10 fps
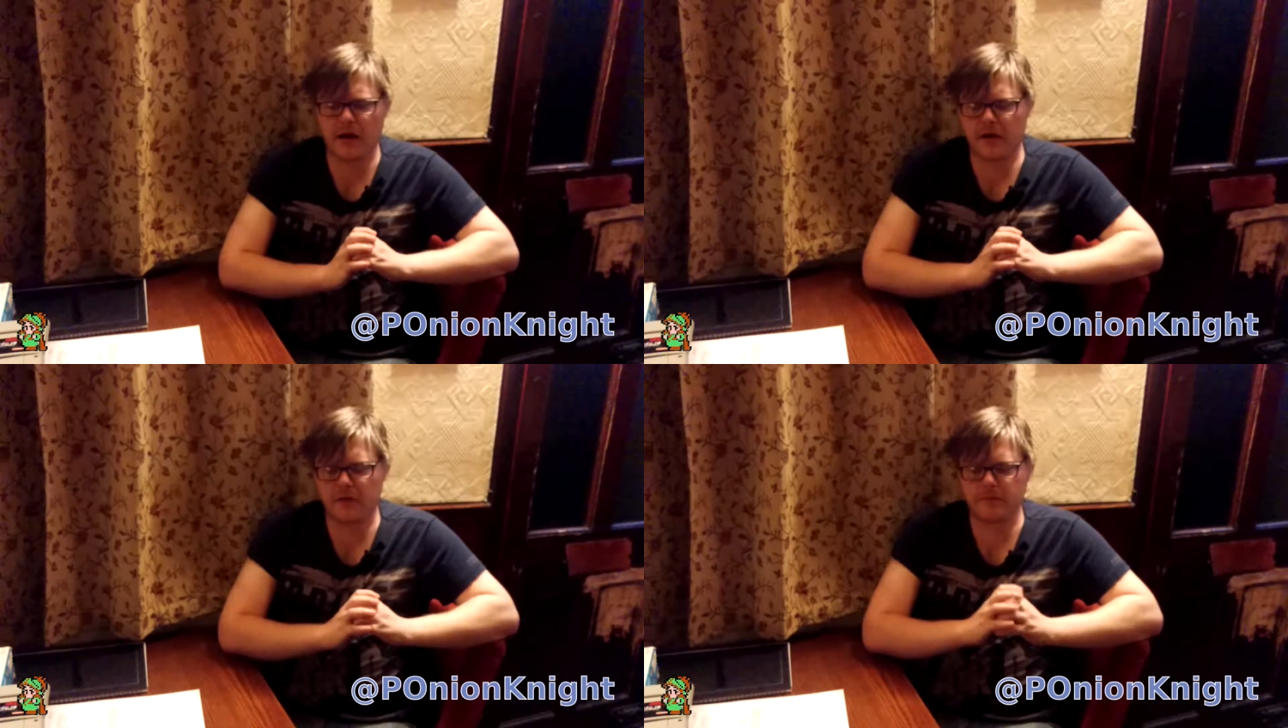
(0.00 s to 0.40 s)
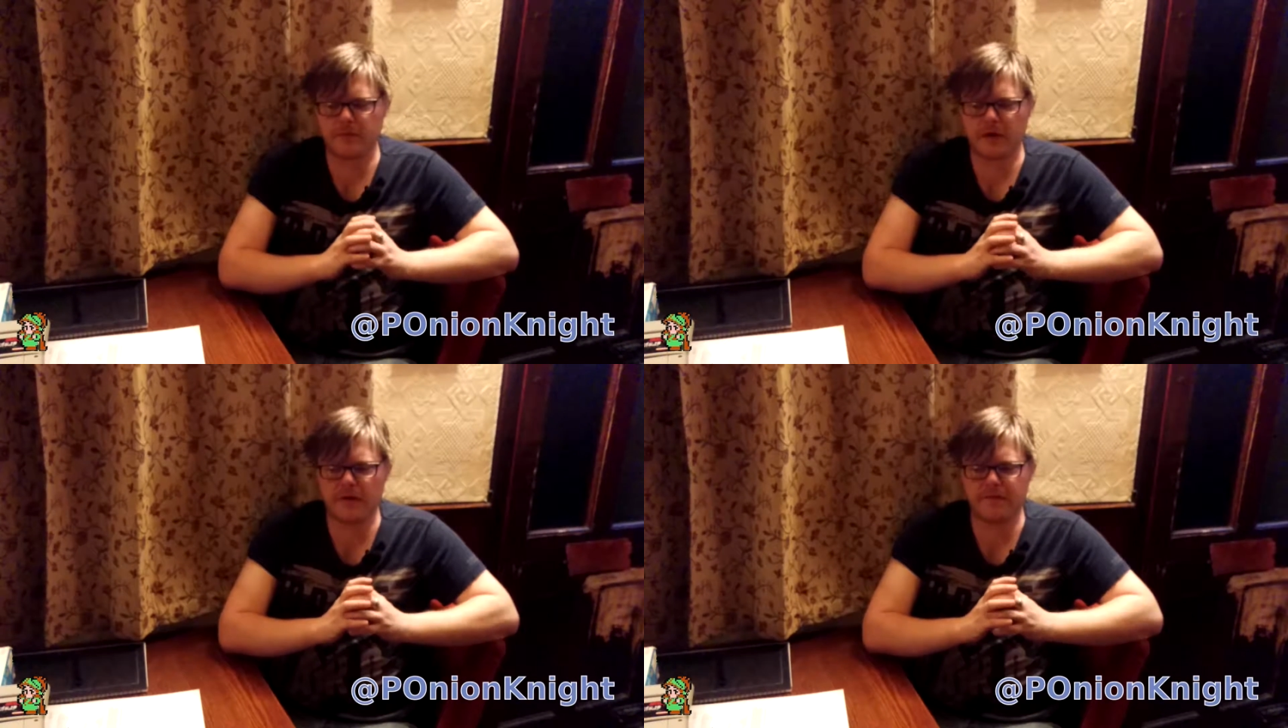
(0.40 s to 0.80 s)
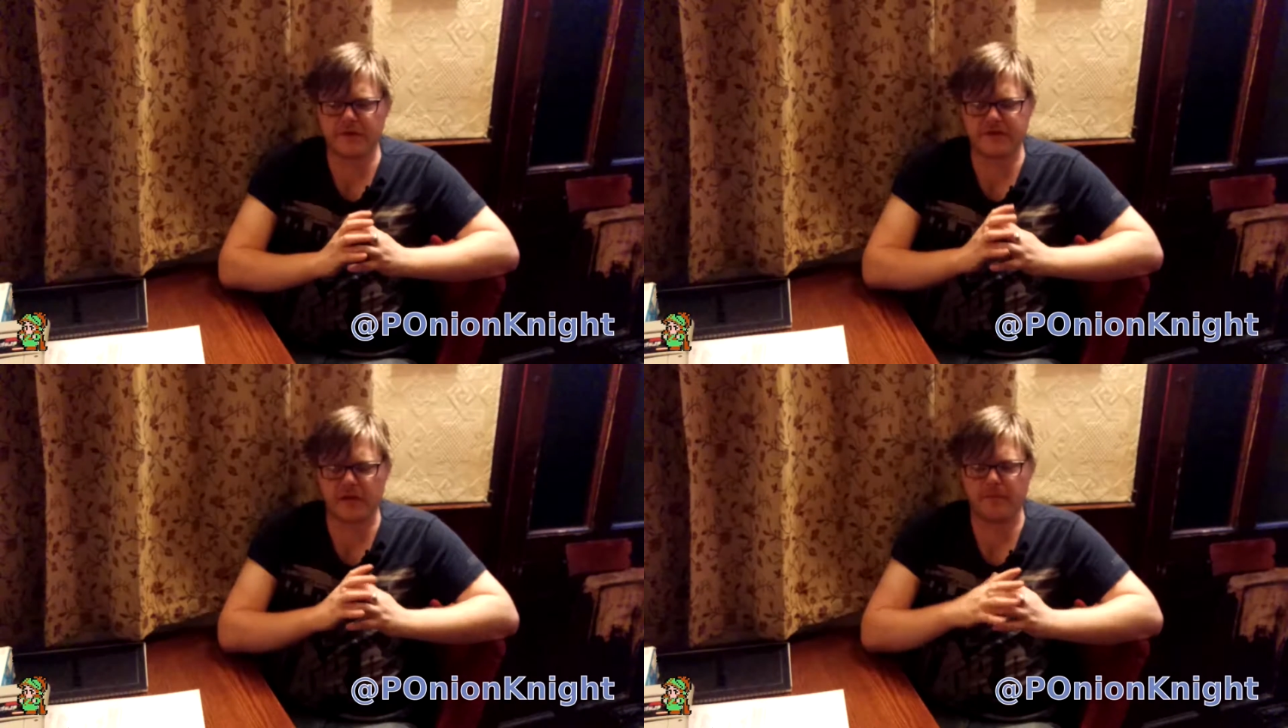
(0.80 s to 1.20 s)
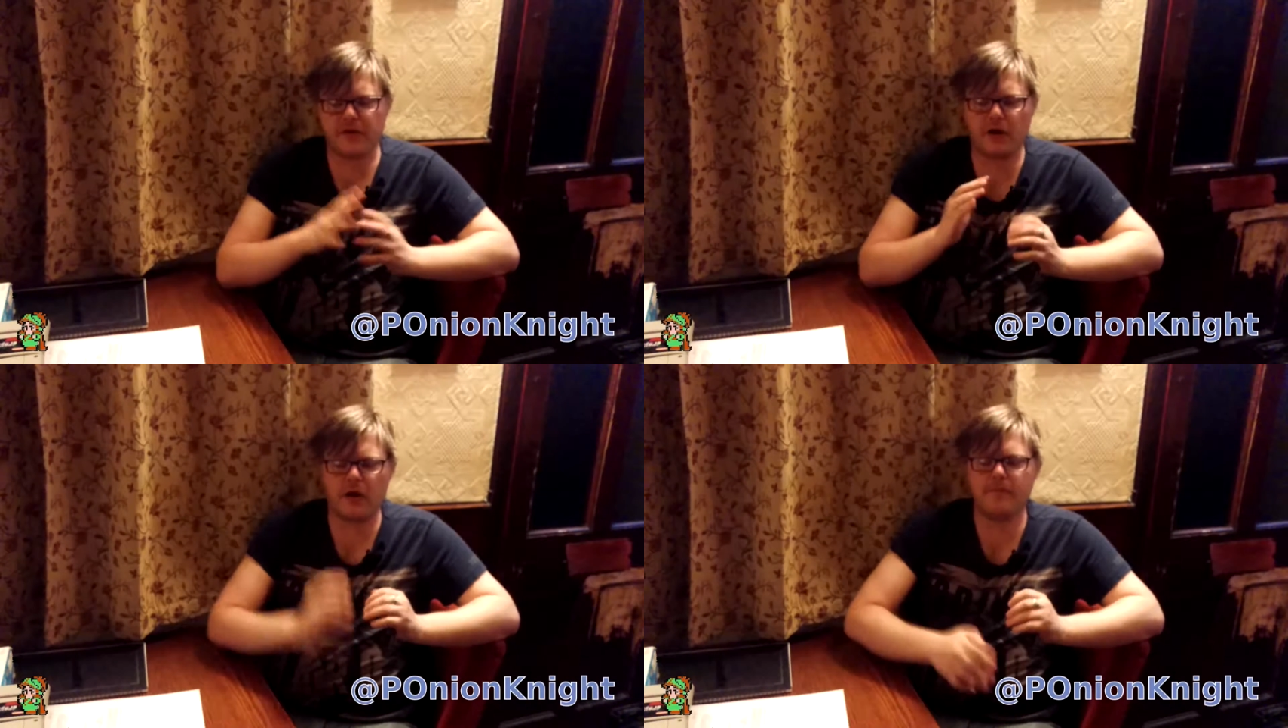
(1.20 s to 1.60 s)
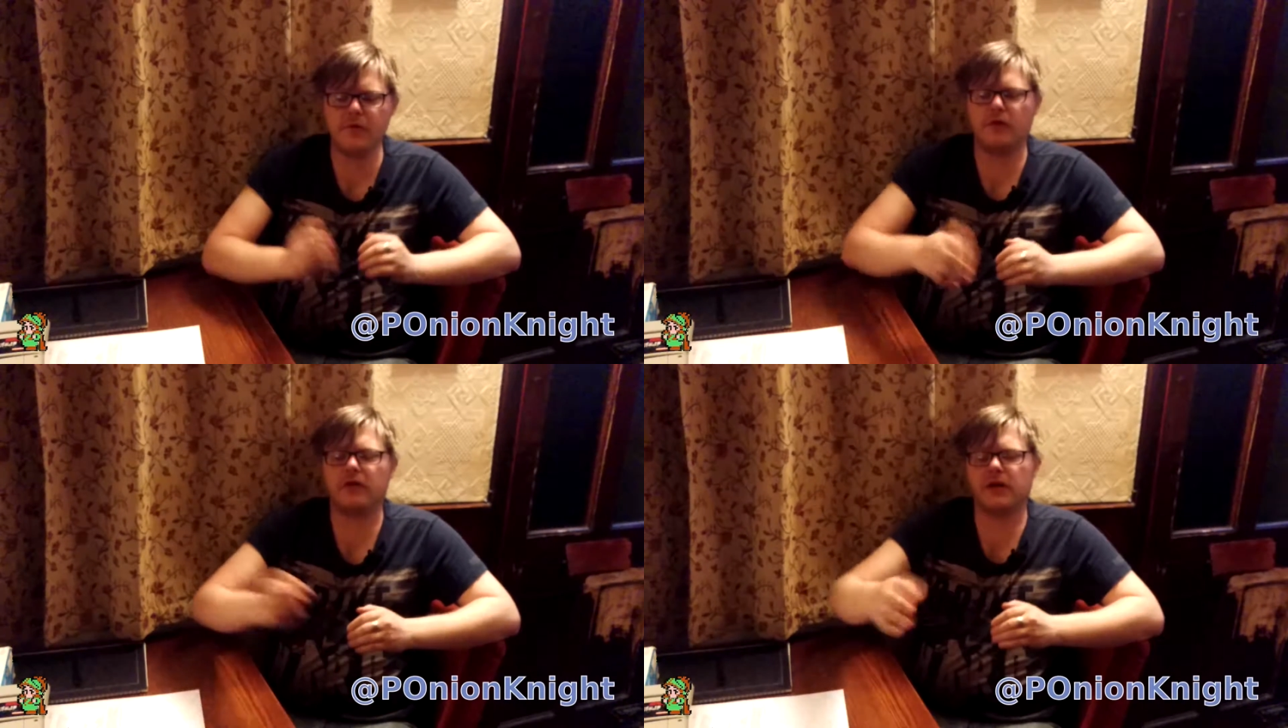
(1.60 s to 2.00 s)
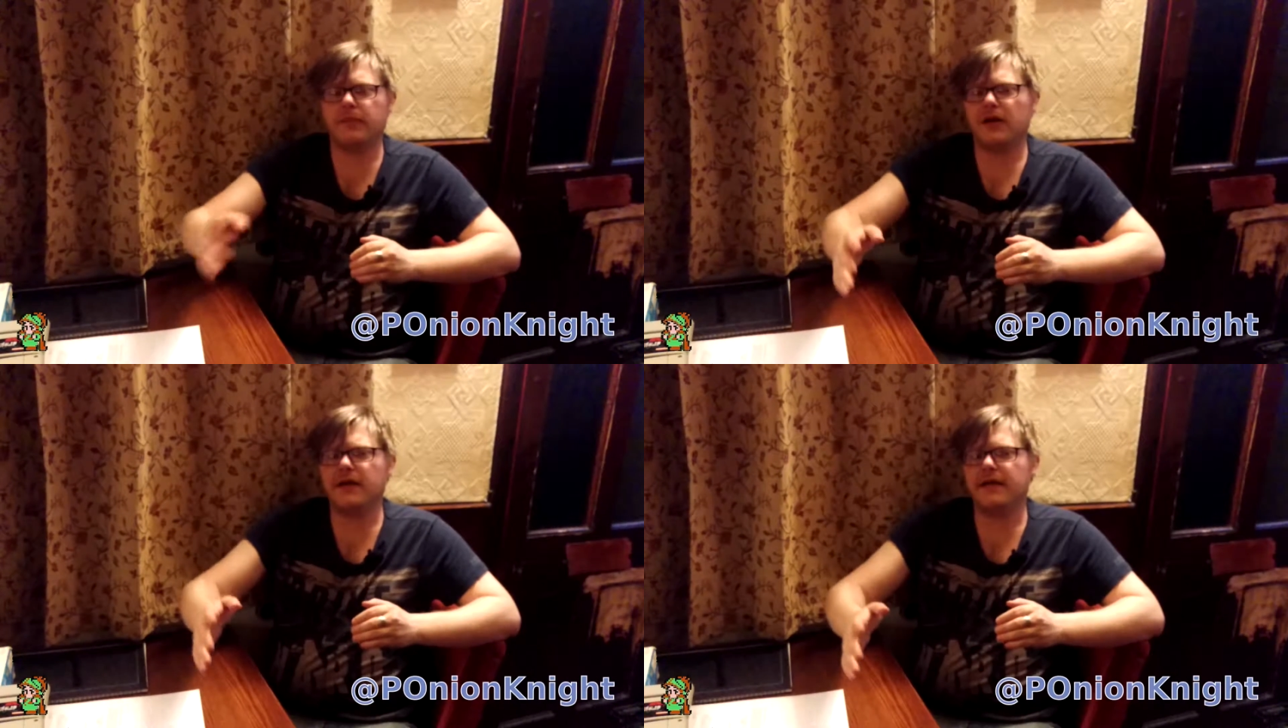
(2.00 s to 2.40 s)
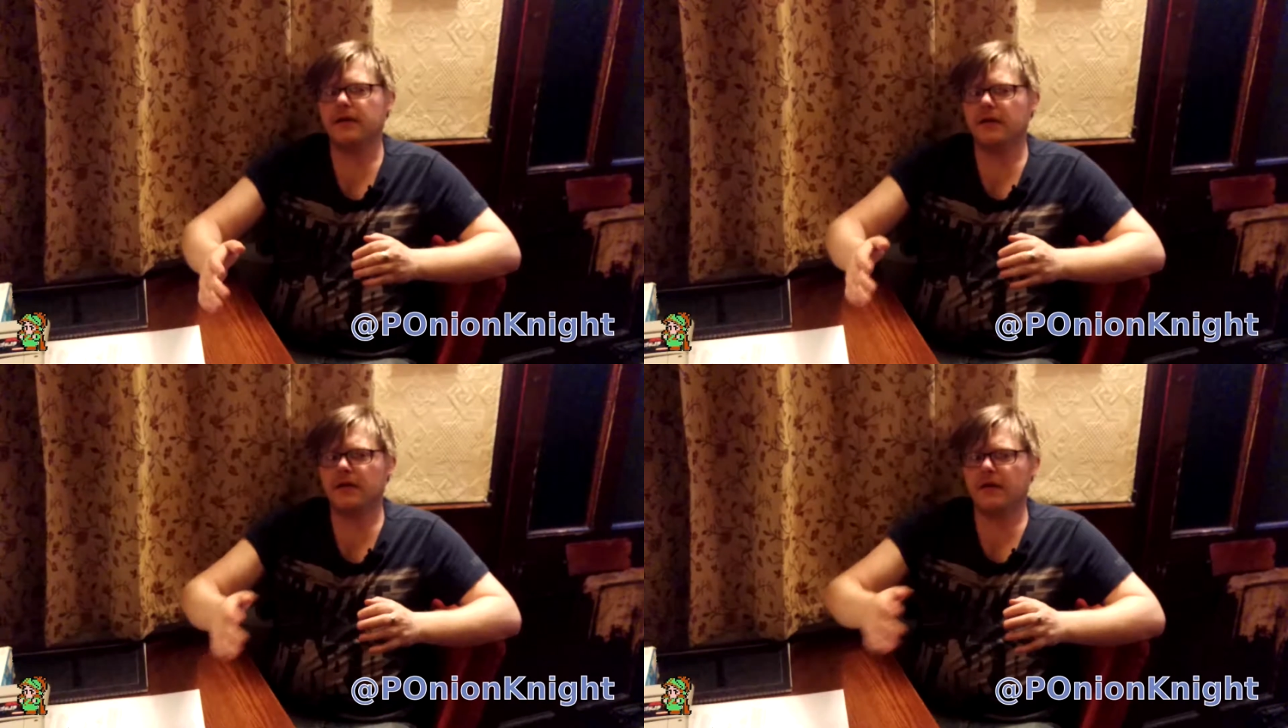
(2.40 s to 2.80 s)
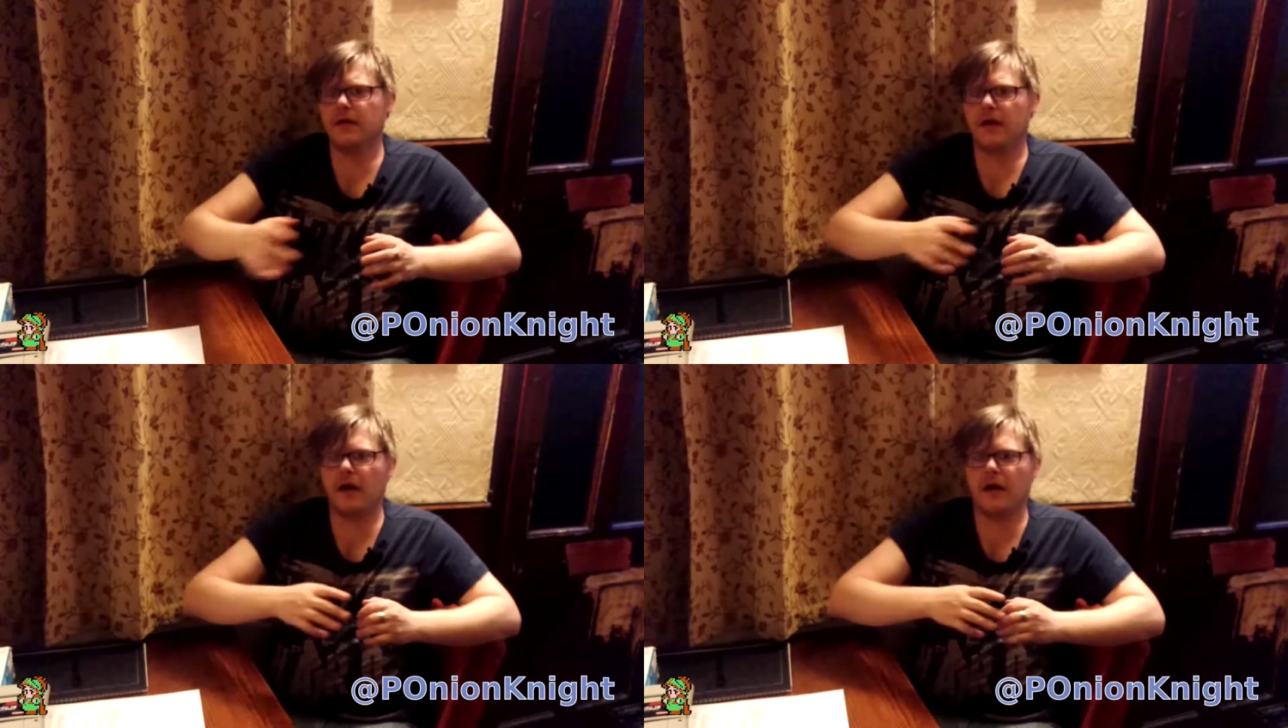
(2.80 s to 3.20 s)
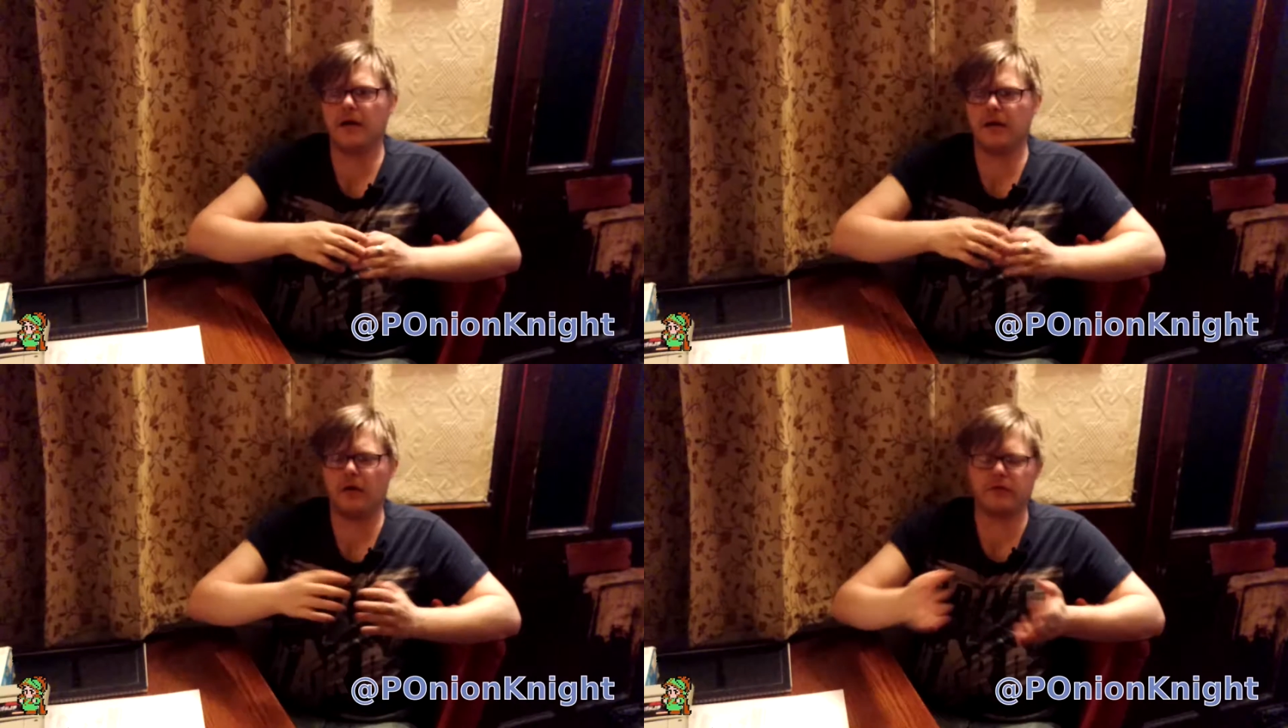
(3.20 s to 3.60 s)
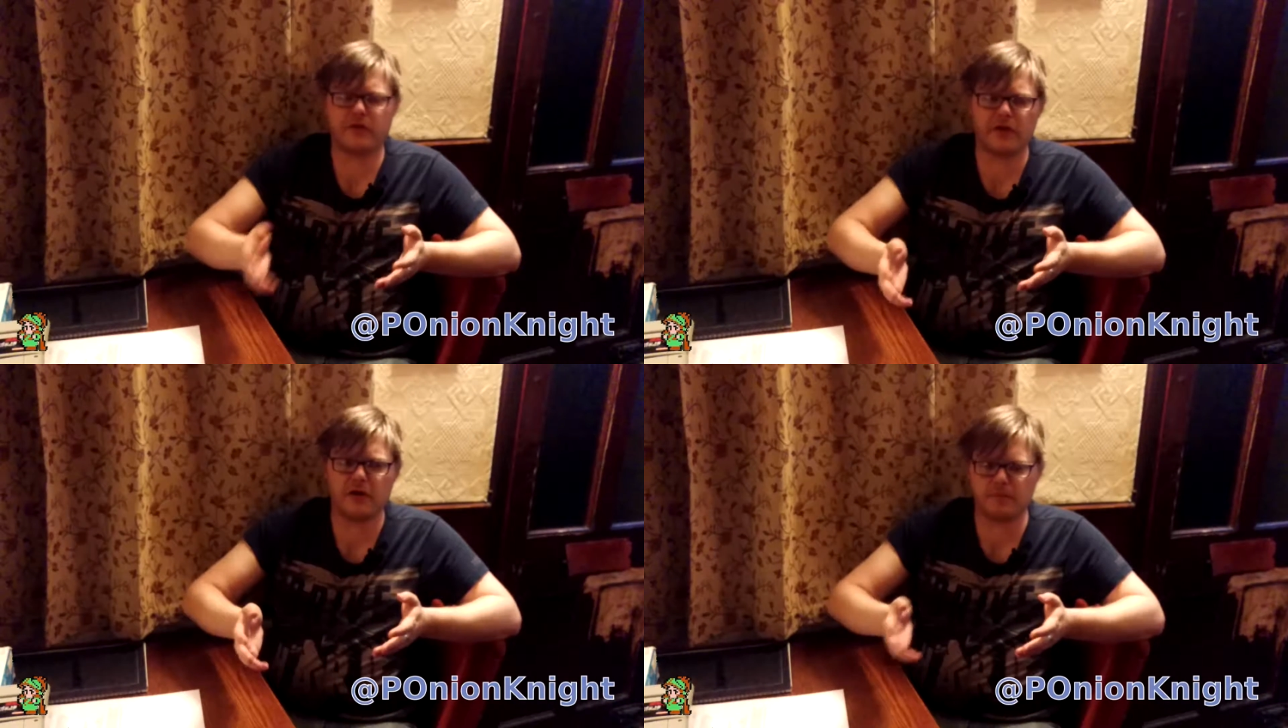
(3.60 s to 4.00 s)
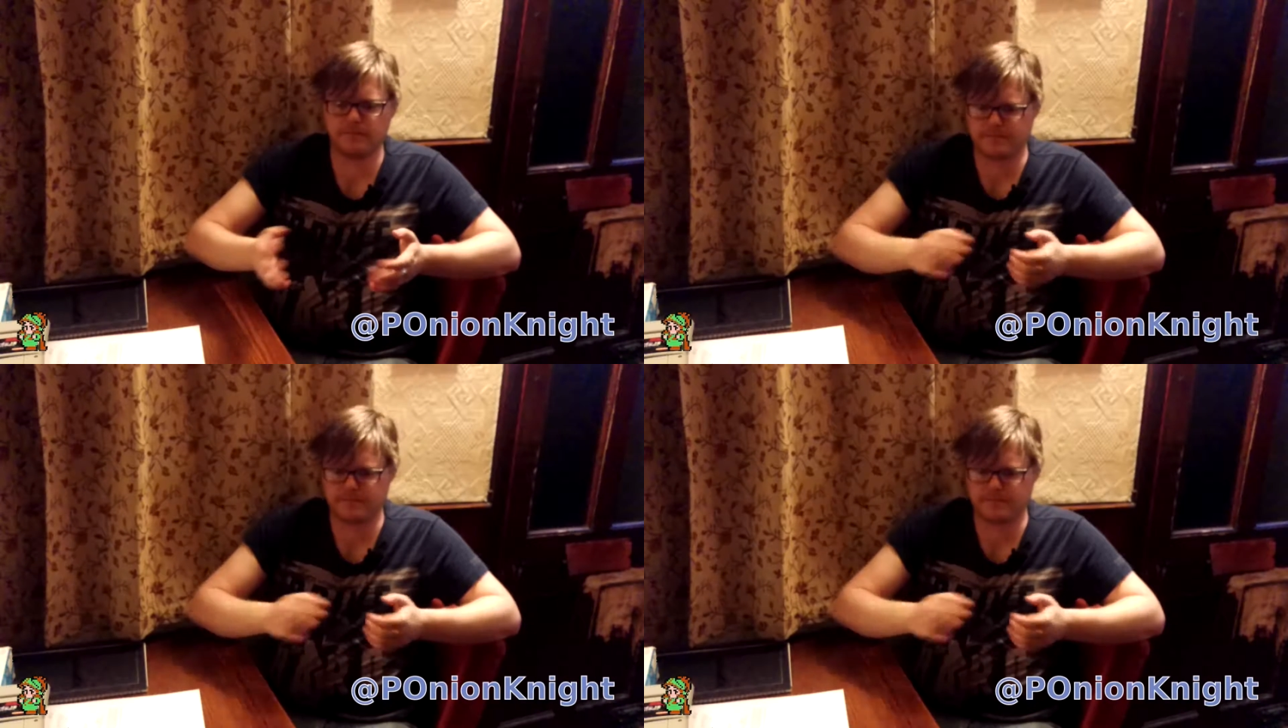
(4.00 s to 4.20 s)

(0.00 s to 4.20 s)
and for something that I'm not going to play long term,